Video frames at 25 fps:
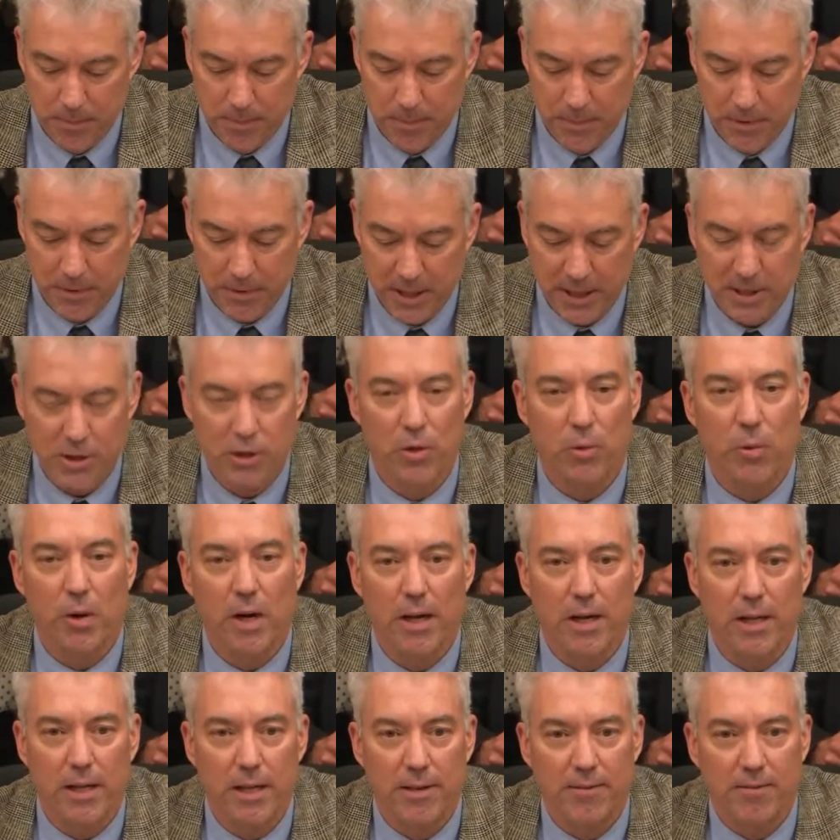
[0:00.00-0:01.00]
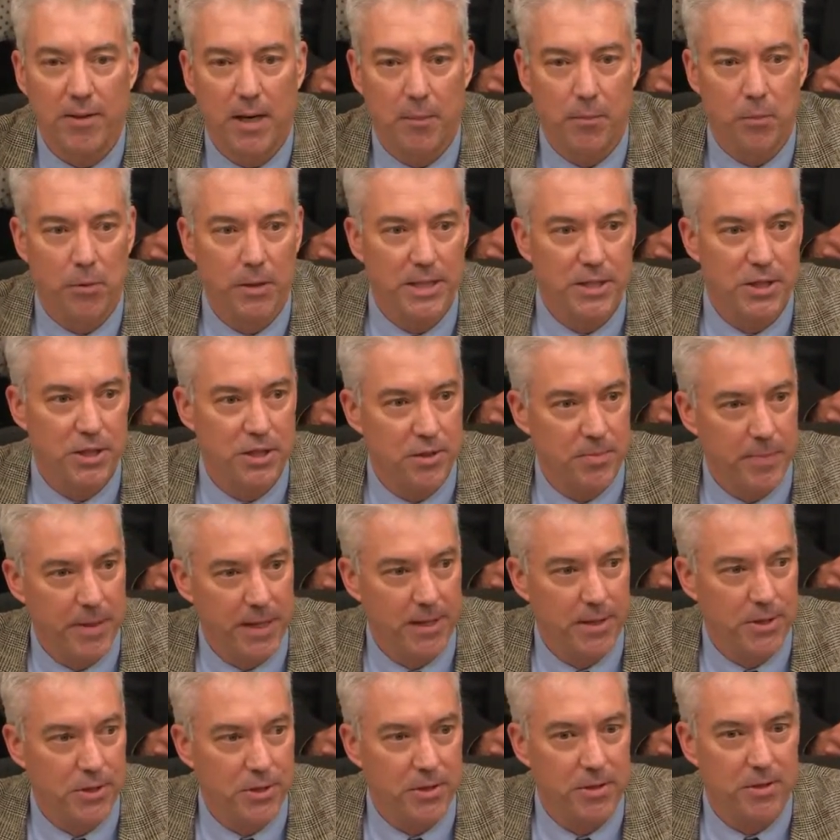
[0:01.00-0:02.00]
Section Wildlife Operations
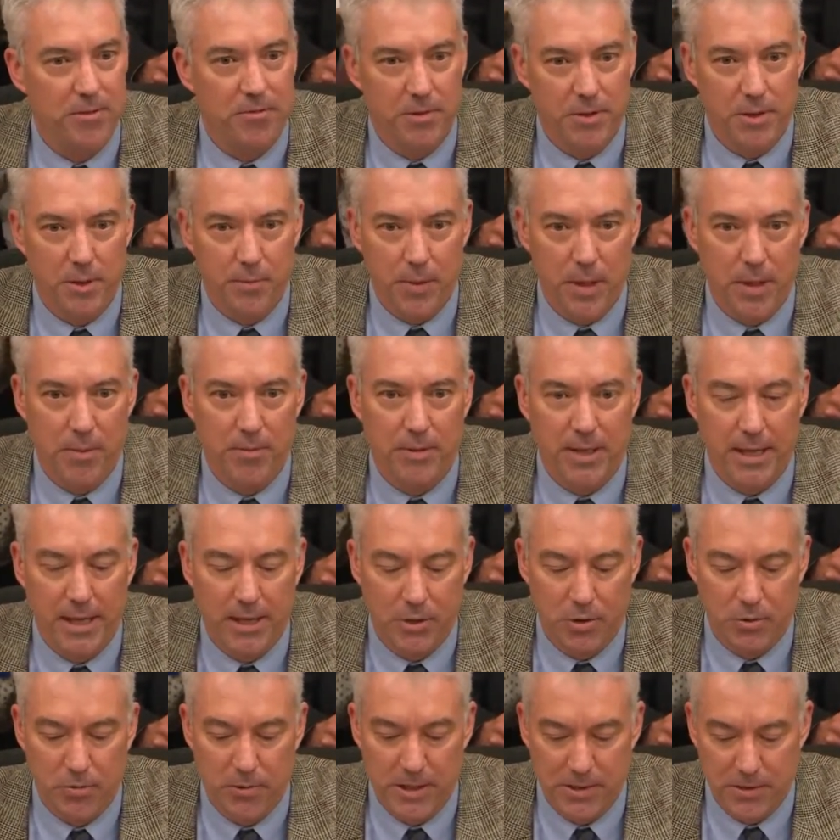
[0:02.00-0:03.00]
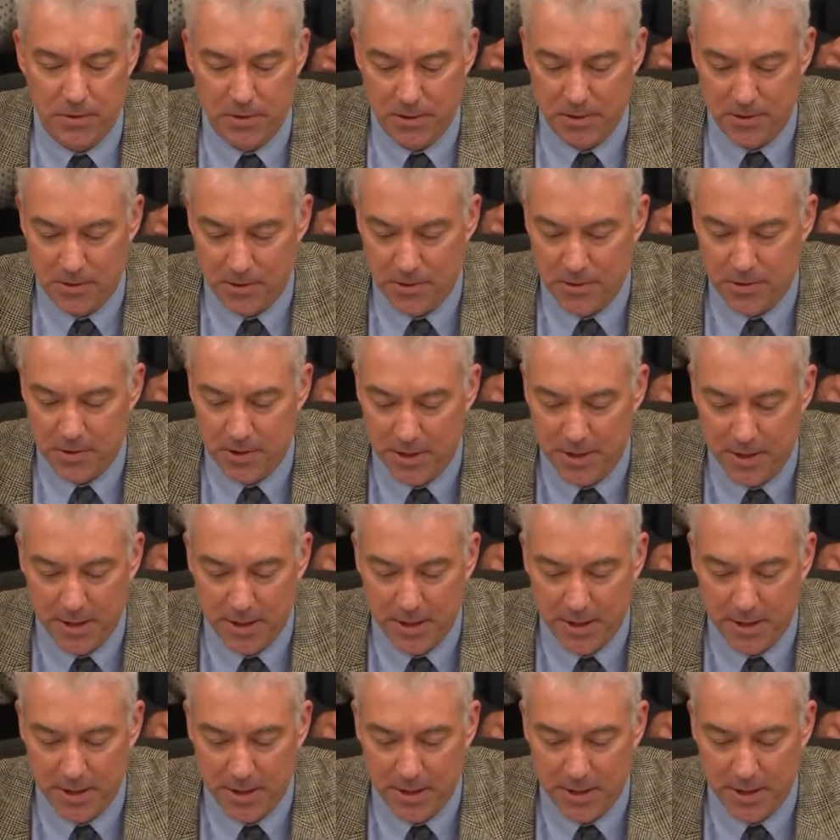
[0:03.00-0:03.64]
Manager with the Department of Natural Resources.